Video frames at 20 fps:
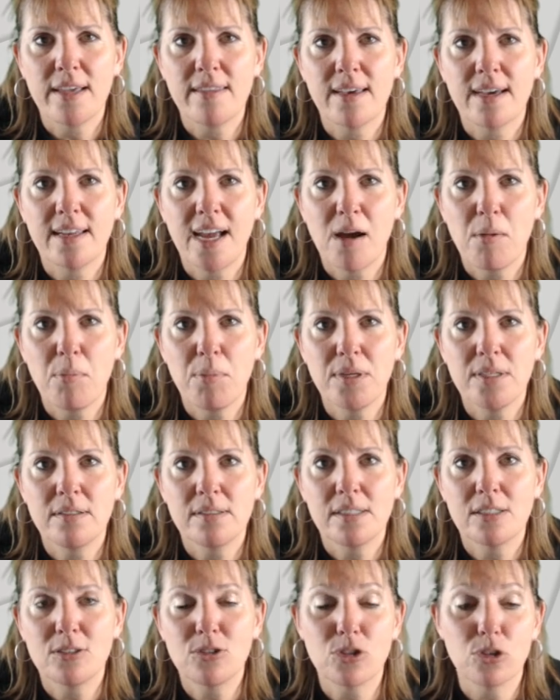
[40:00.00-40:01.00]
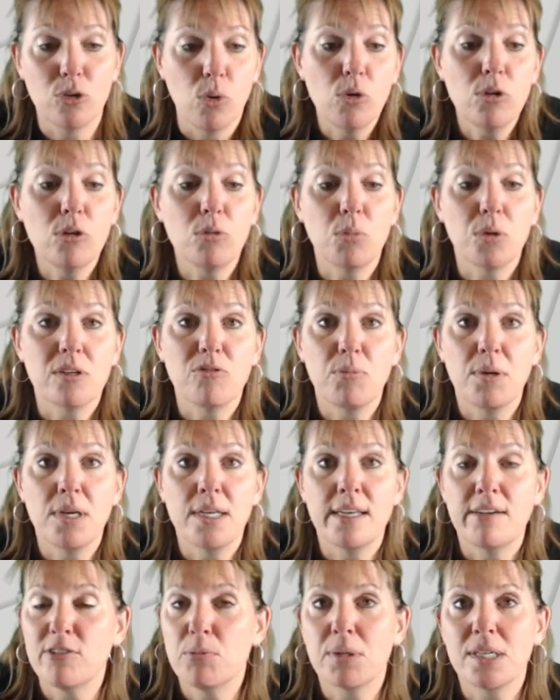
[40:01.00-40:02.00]
that happened, because the goal would have been
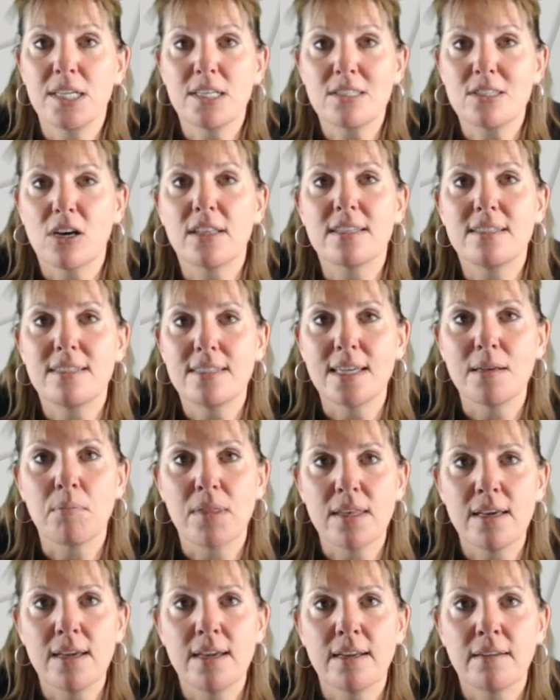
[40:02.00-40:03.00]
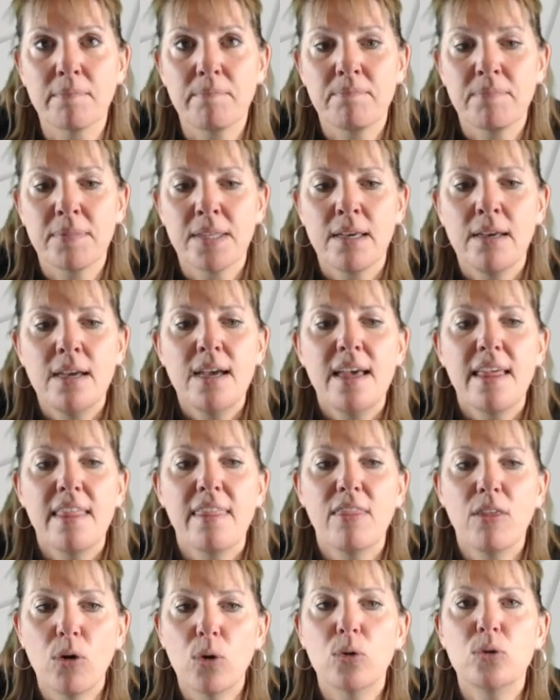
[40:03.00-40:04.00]
everybody saw the same thing.
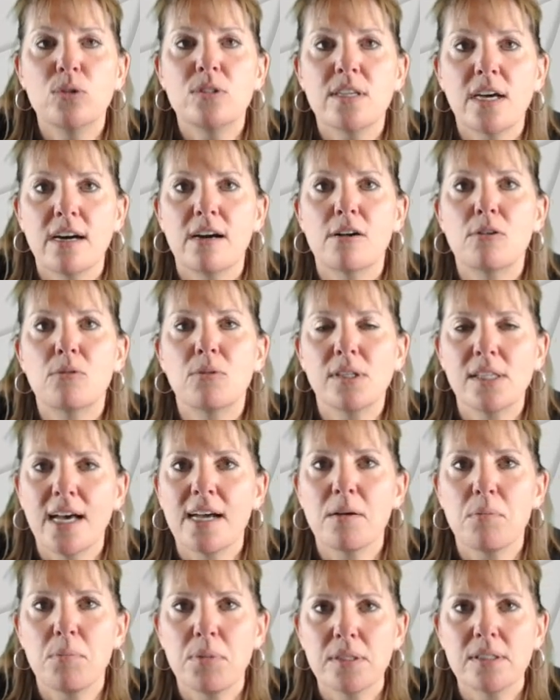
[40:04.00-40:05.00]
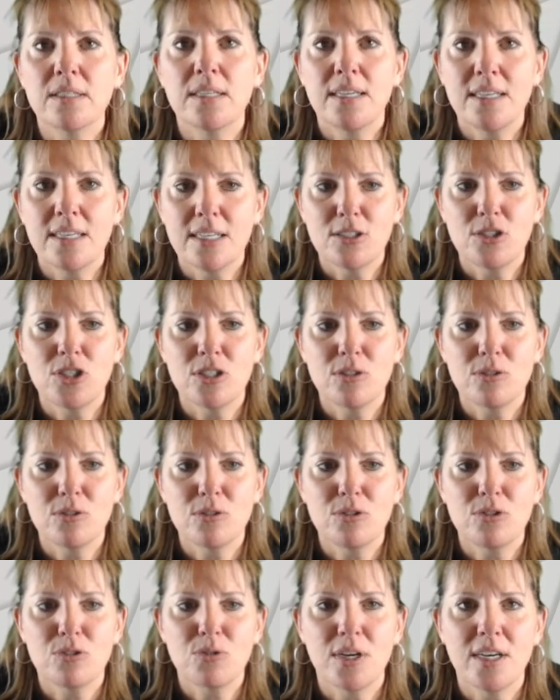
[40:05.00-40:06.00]
Those are reliability
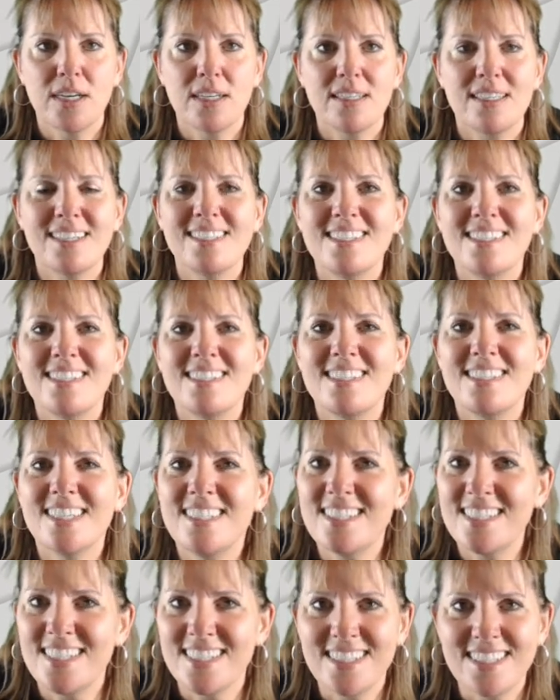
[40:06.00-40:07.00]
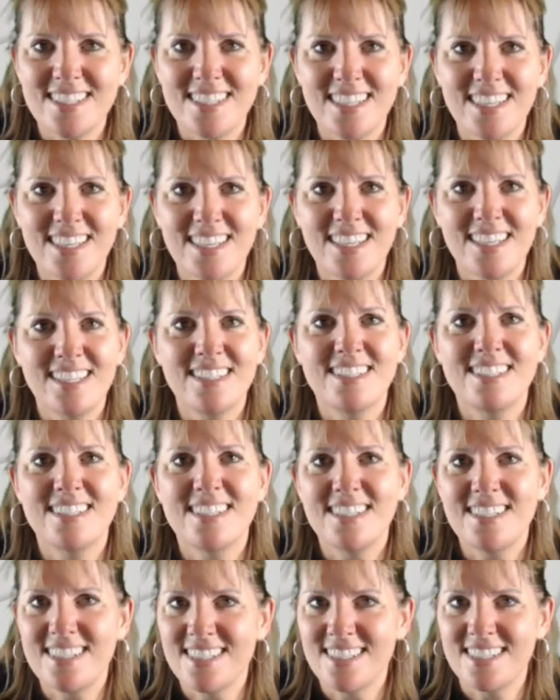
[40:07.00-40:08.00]
issues, right? Consistency,
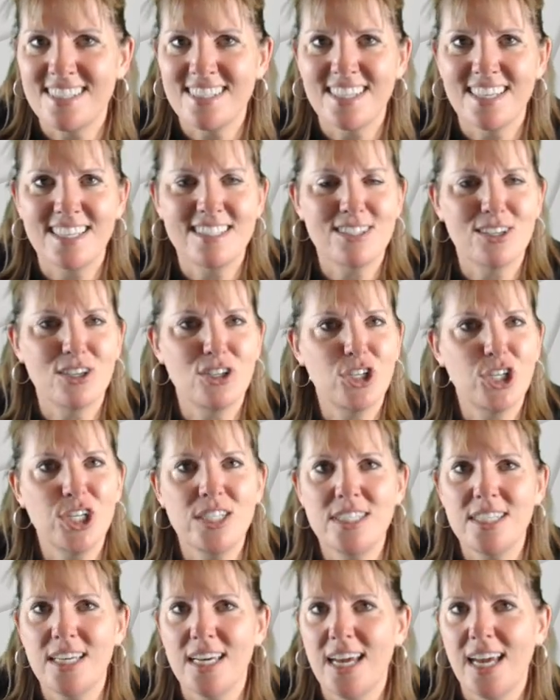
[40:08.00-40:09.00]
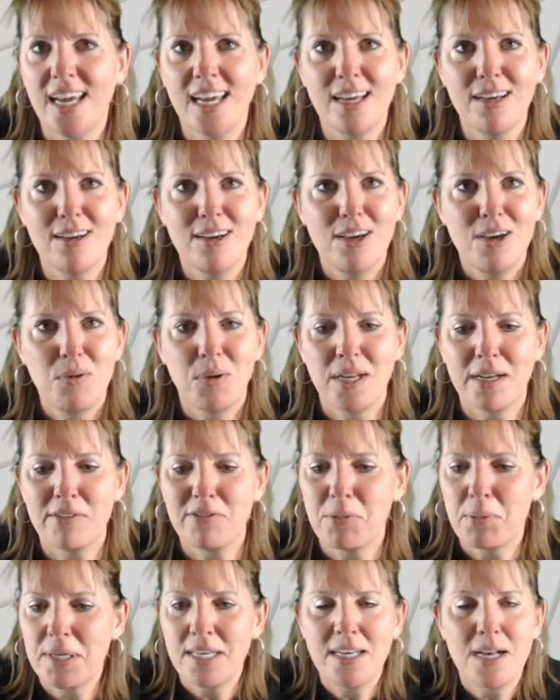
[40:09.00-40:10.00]
consistency. It's a good day when
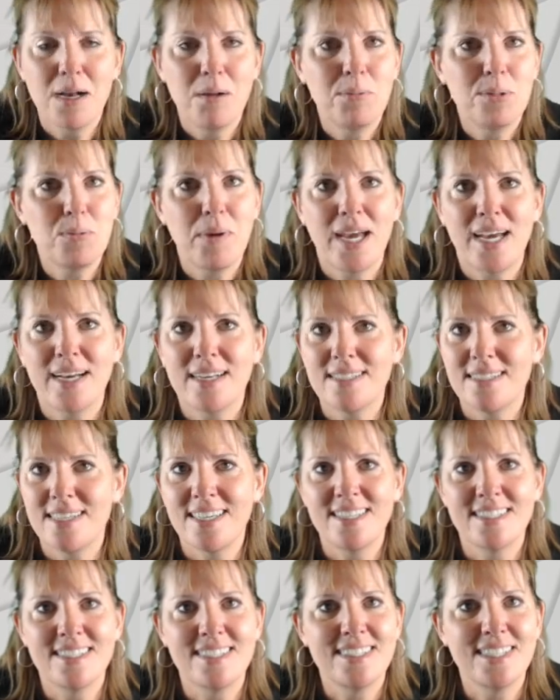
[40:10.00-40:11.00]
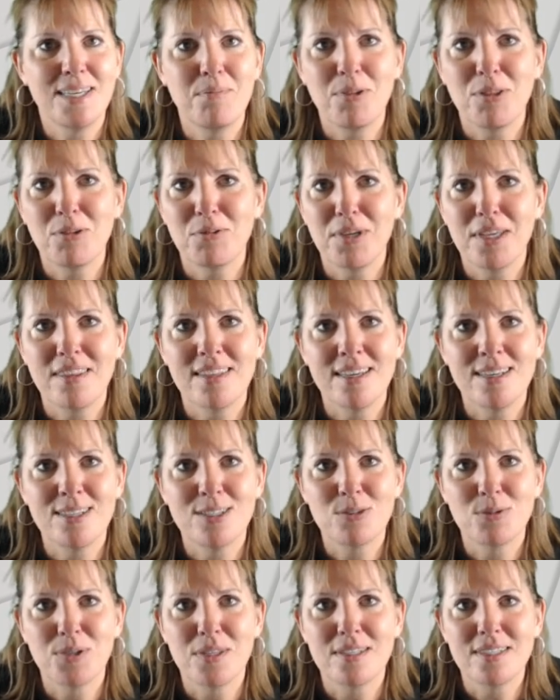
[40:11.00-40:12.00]
everybody comes back saying the same 3
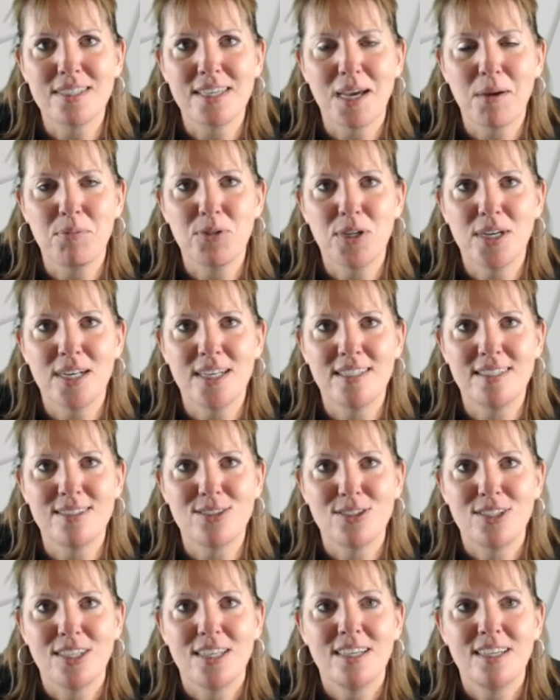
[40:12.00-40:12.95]
things were the top trends.